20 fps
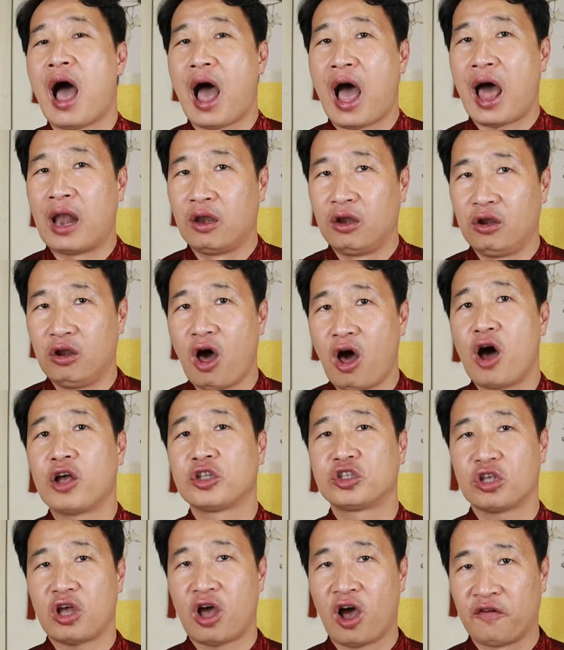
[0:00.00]
a
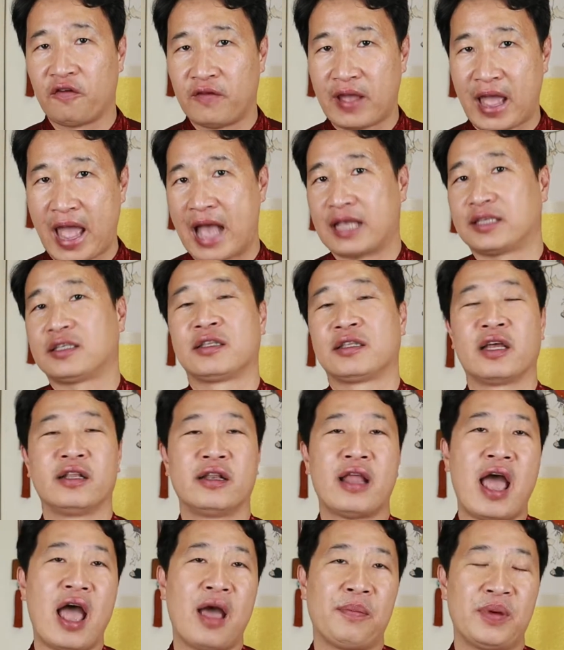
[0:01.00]
lot of
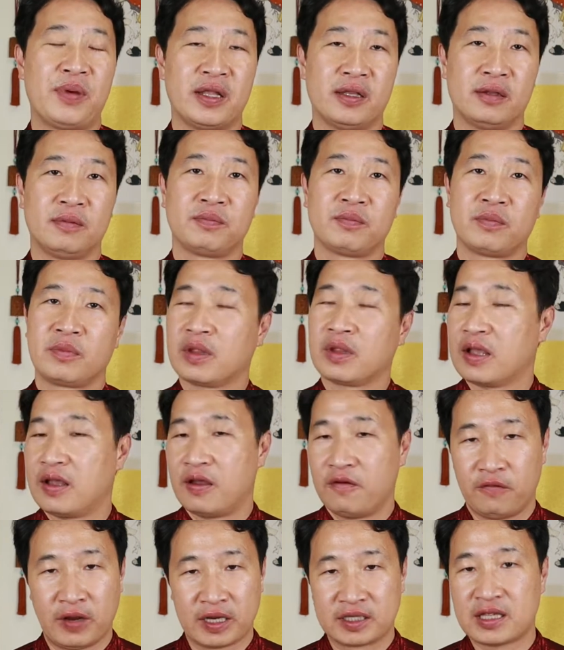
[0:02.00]
accidents happen.
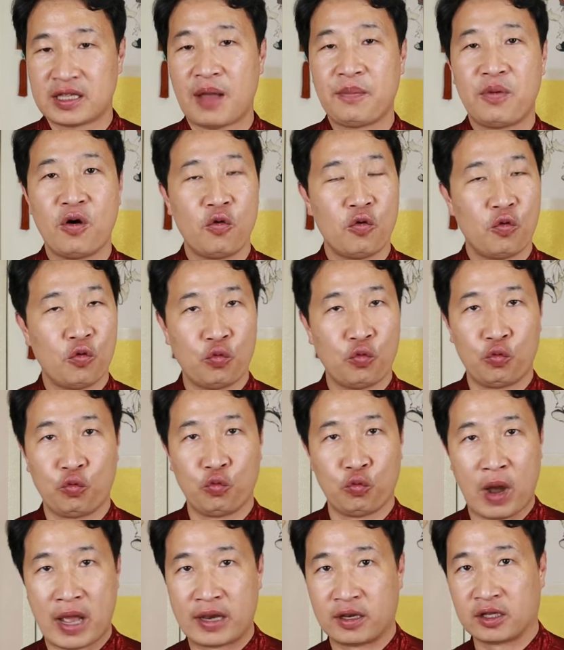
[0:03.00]
For example,
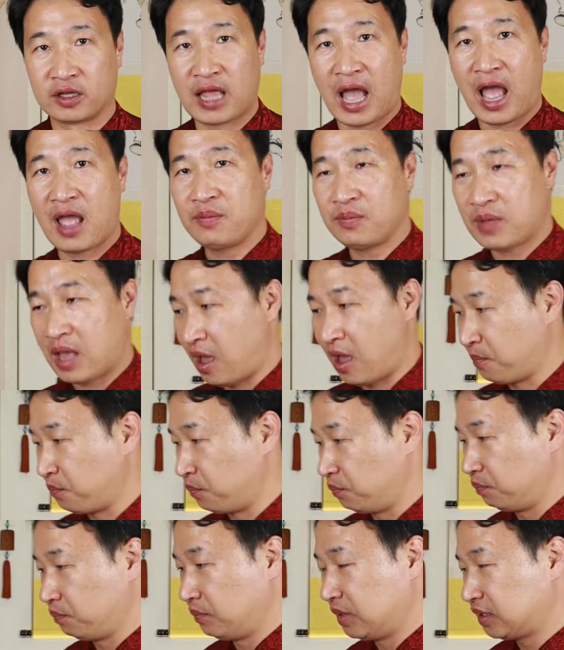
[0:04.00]
when the time
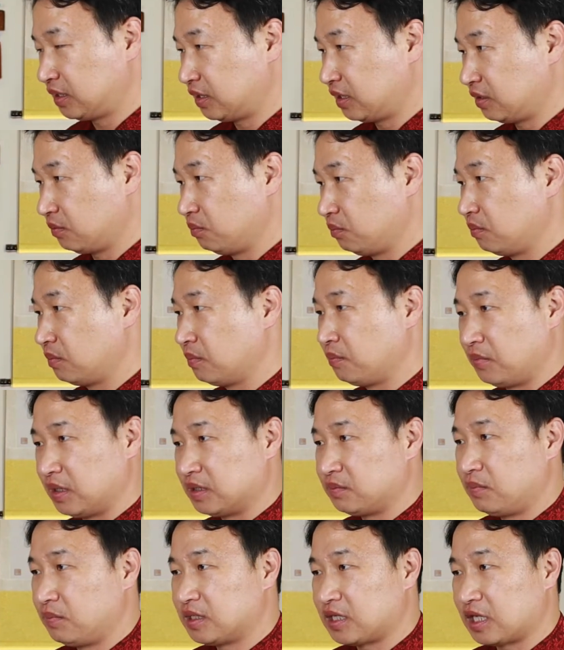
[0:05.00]

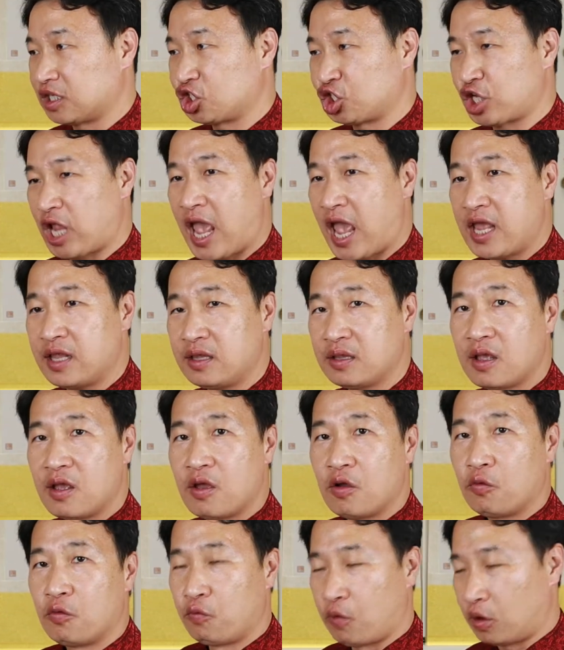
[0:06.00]
Mrs. Chen
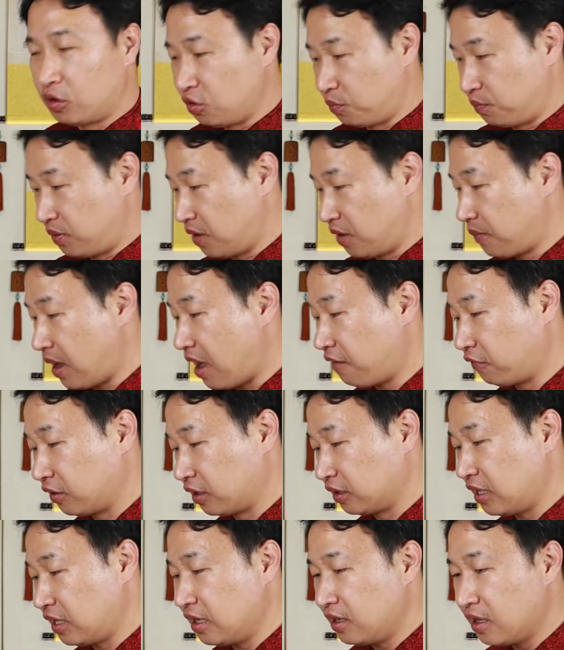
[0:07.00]
want to prepare for
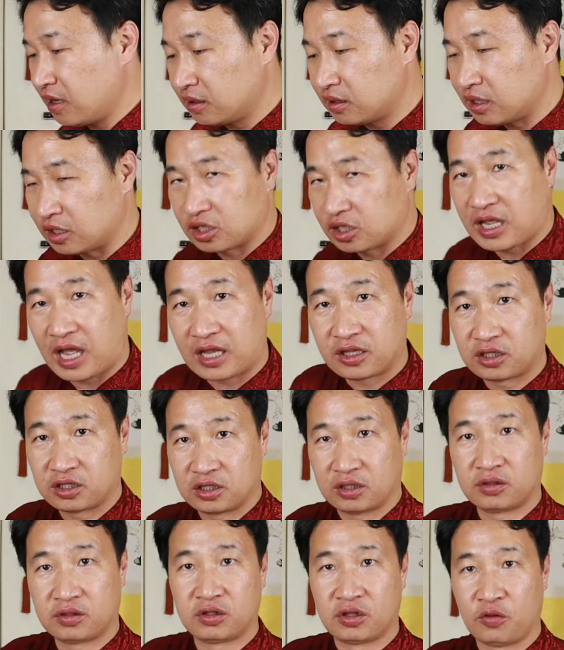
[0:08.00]
the dinner, they cut
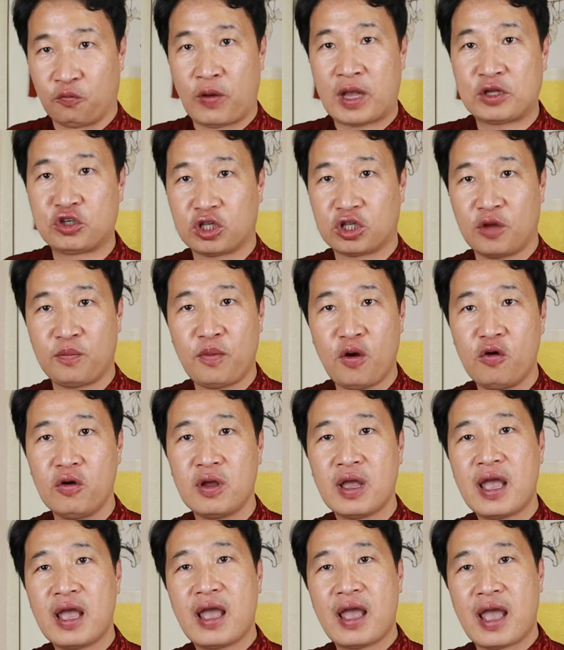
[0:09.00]
the vegetable,
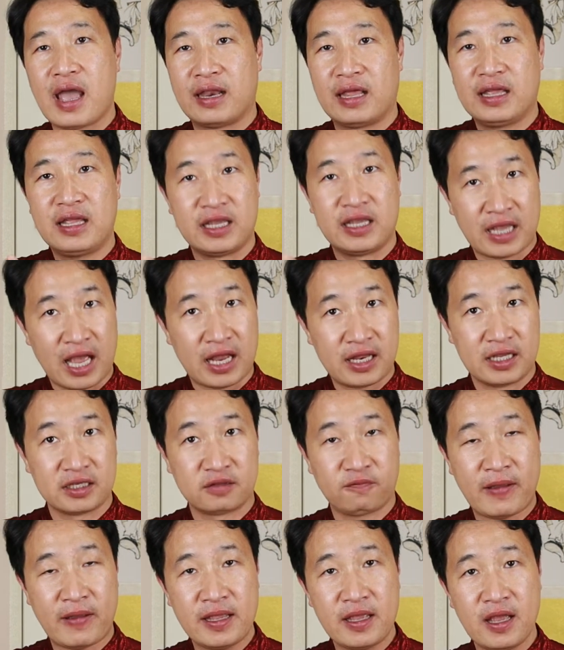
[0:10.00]
and then he cut
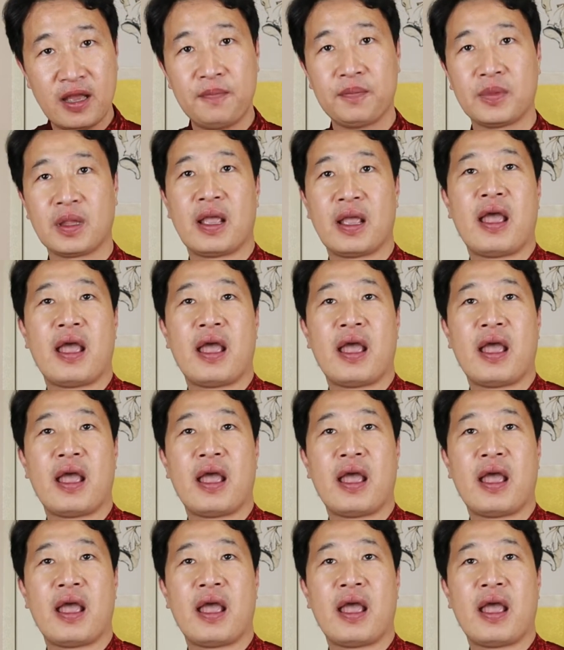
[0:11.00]
his finger.